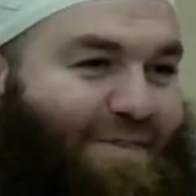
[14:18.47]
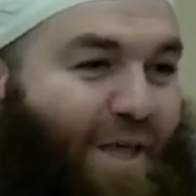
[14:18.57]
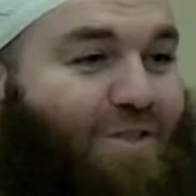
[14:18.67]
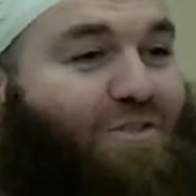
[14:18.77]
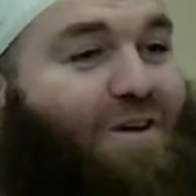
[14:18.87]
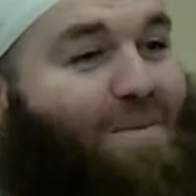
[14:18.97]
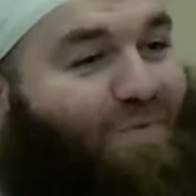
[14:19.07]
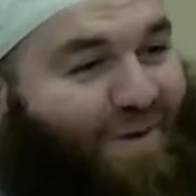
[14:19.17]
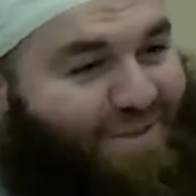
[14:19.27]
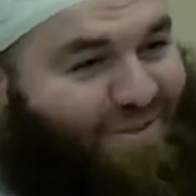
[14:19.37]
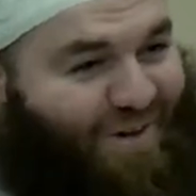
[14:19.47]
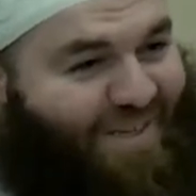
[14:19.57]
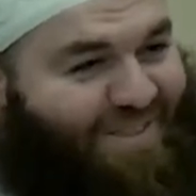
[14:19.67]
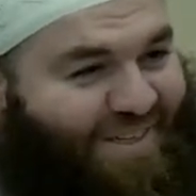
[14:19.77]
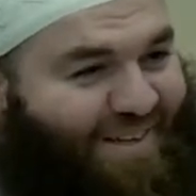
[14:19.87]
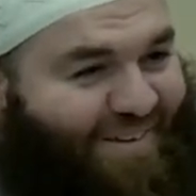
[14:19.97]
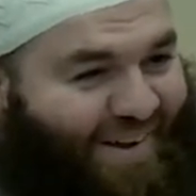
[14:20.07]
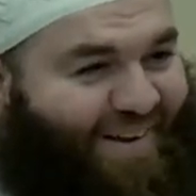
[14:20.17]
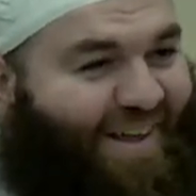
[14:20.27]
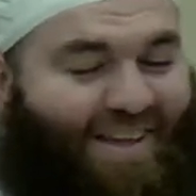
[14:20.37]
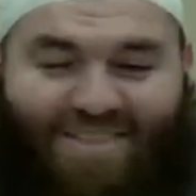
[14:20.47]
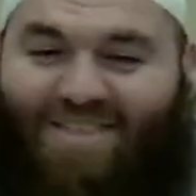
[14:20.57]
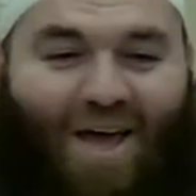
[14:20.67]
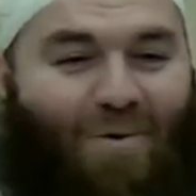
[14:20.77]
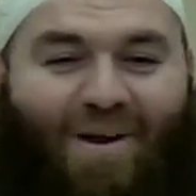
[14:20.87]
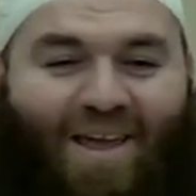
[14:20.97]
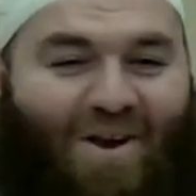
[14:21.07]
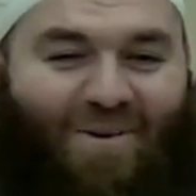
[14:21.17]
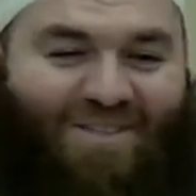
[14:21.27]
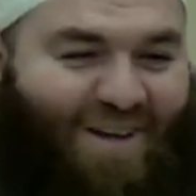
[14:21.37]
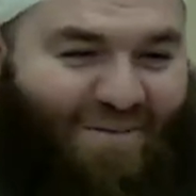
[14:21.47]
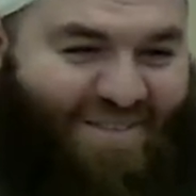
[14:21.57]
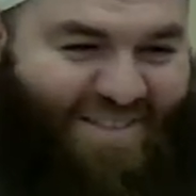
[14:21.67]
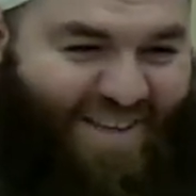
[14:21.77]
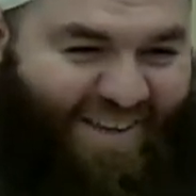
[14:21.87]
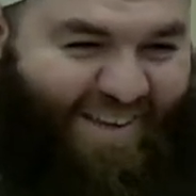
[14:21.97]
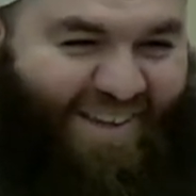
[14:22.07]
Extreme frustration, right? Says, I don't want to hear what you have to say.